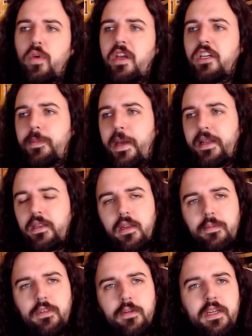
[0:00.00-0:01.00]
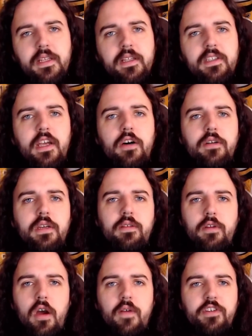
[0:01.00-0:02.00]
We expected him to be in the
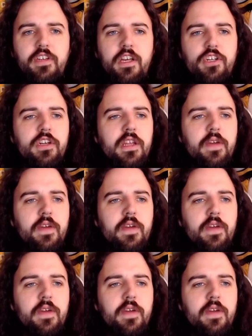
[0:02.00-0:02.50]
Selke conversation,